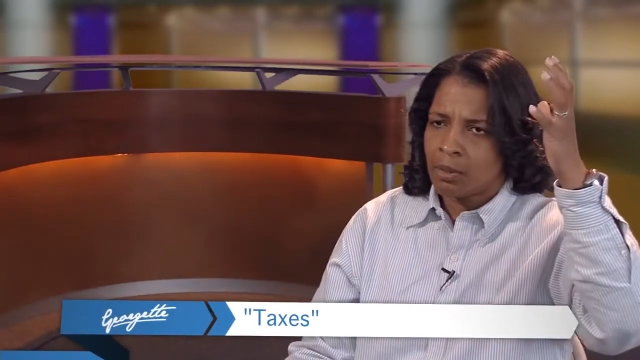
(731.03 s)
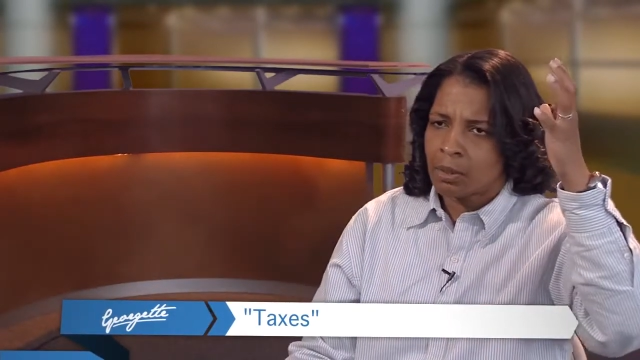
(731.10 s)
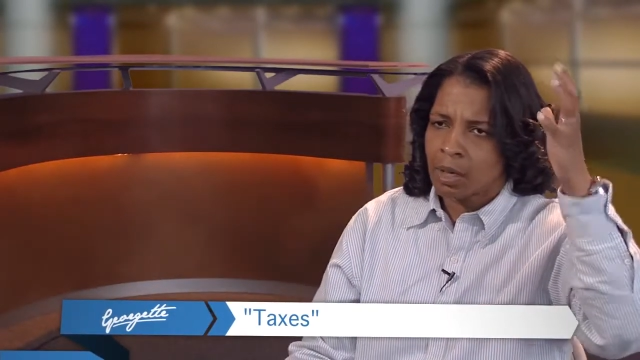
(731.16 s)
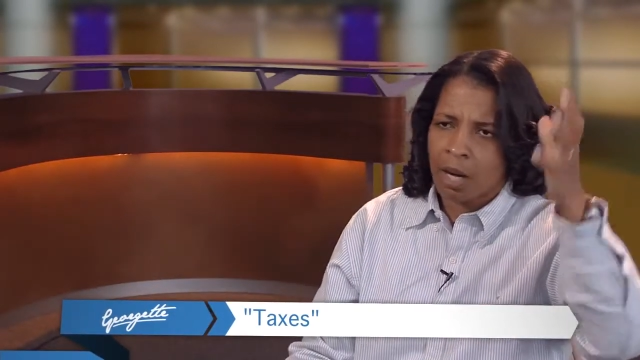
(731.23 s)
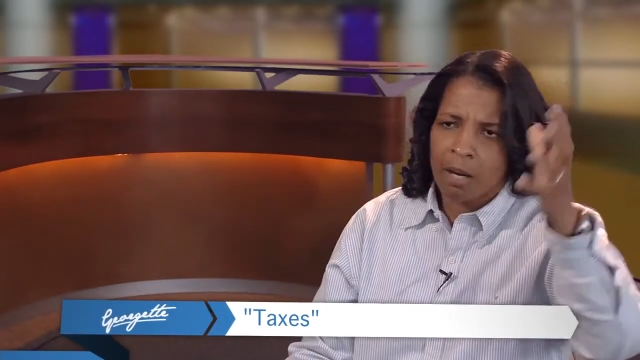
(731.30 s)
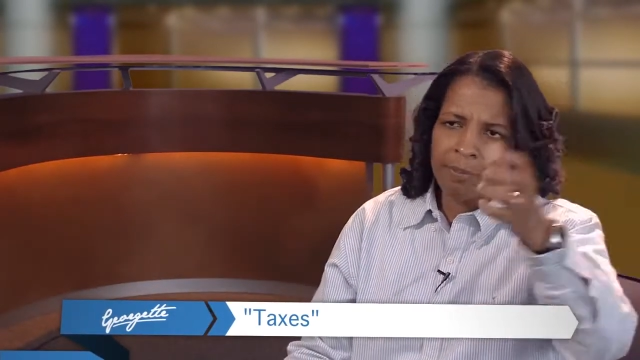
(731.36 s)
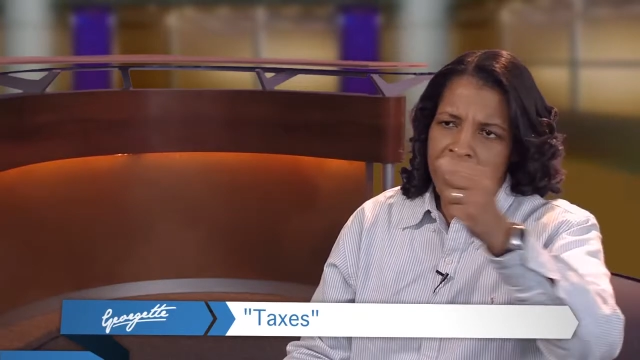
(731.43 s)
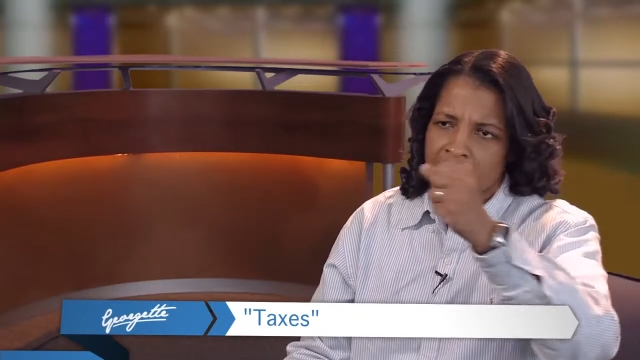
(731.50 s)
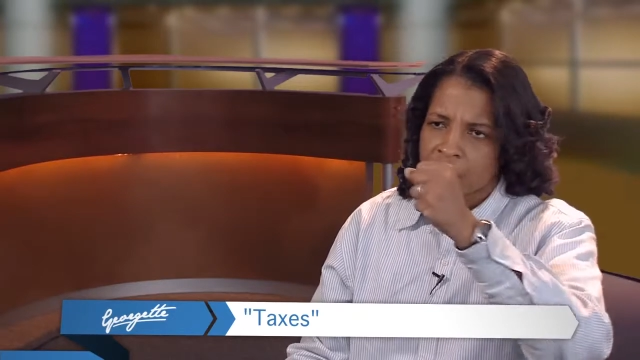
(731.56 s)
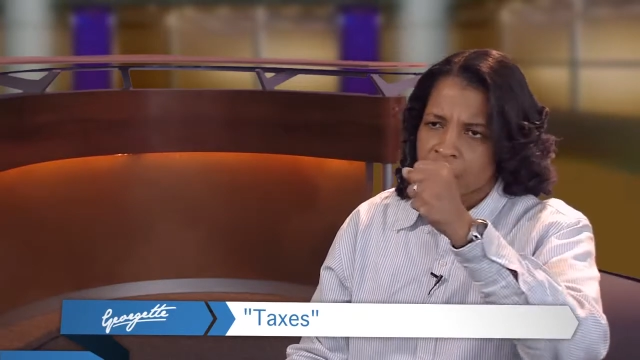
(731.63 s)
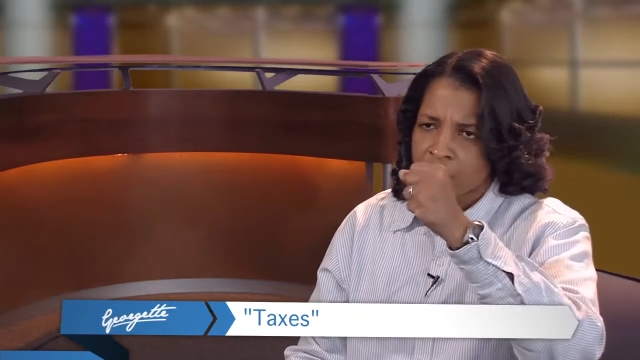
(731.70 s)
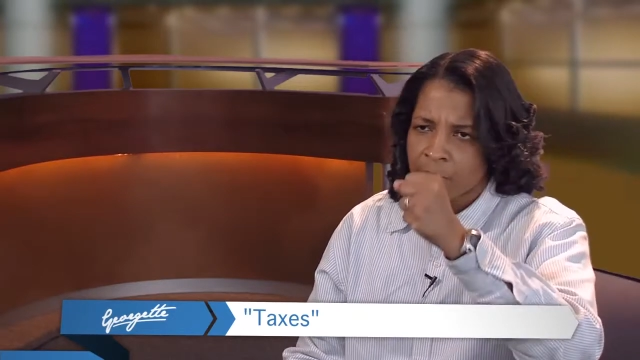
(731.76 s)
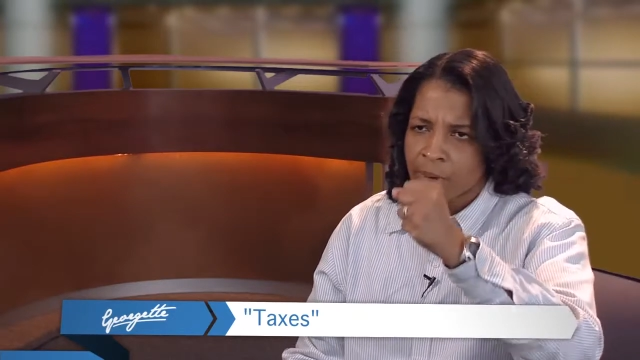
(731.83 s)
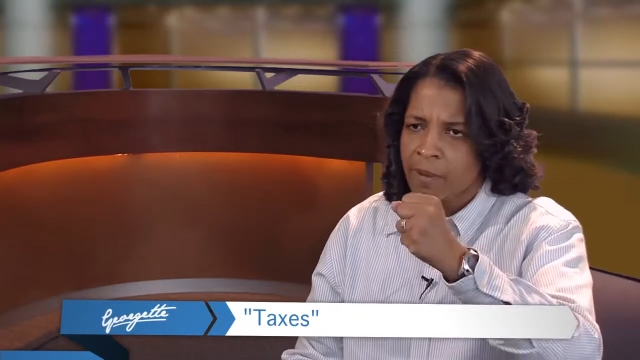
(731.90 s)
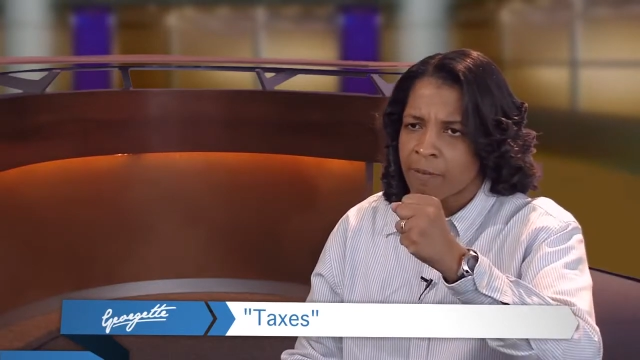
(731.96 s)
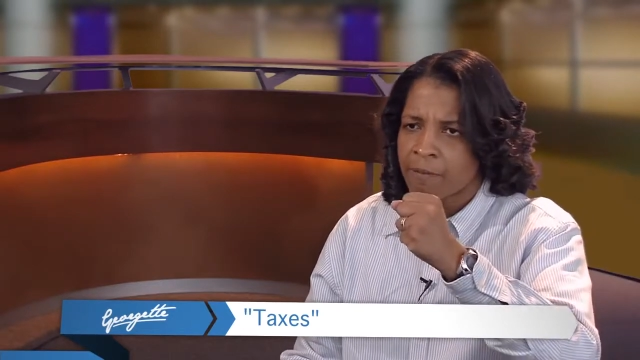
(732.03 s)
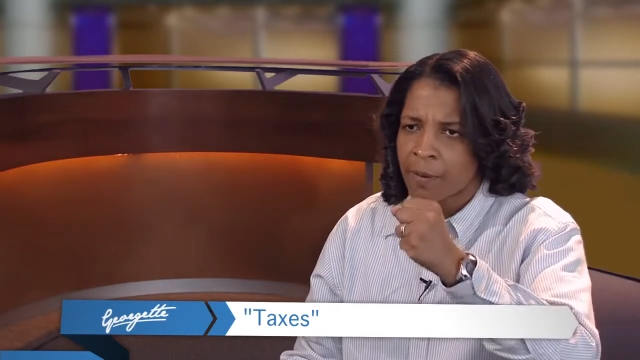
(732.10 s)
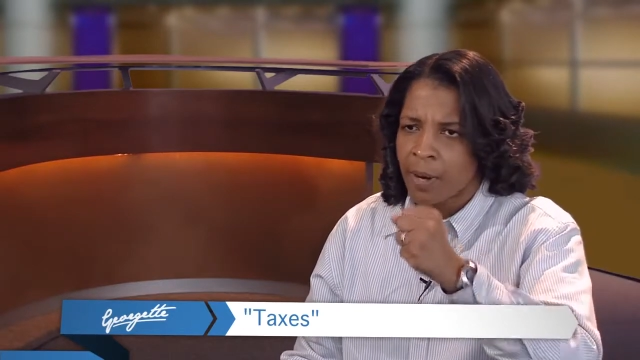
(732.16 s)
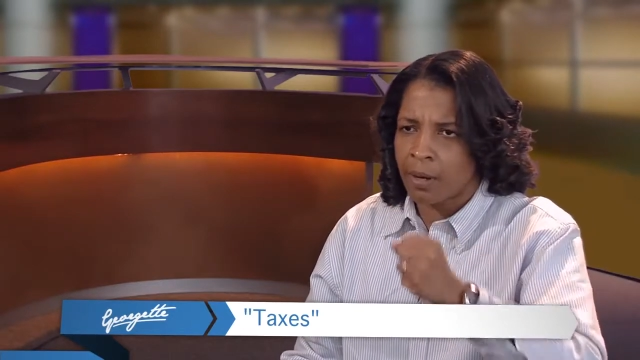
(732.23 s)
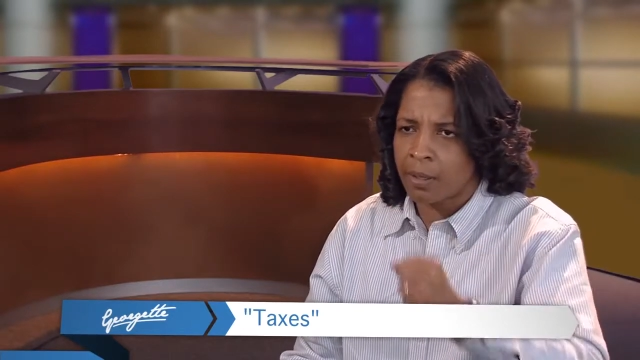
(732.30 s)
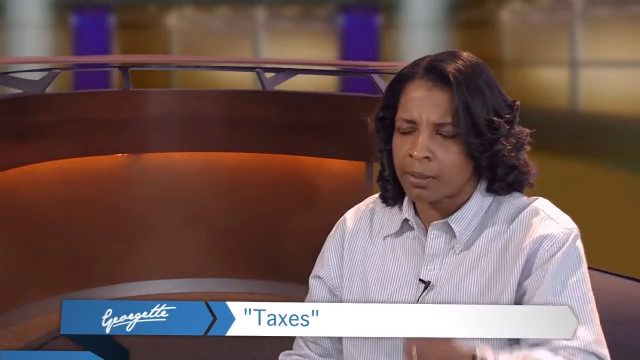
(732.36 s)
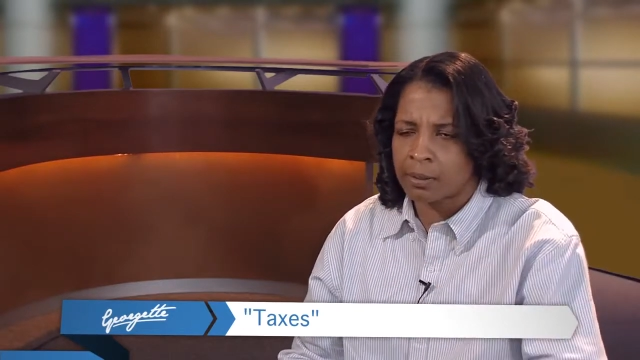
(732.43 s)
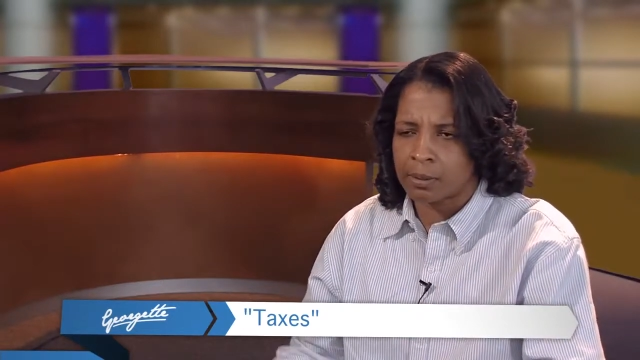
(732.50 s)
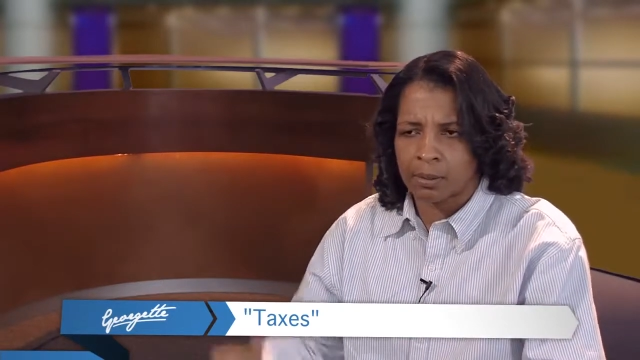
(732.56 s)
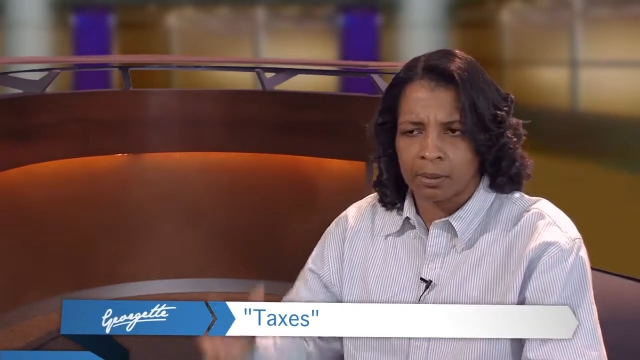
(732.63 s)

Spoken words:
Come get your refund.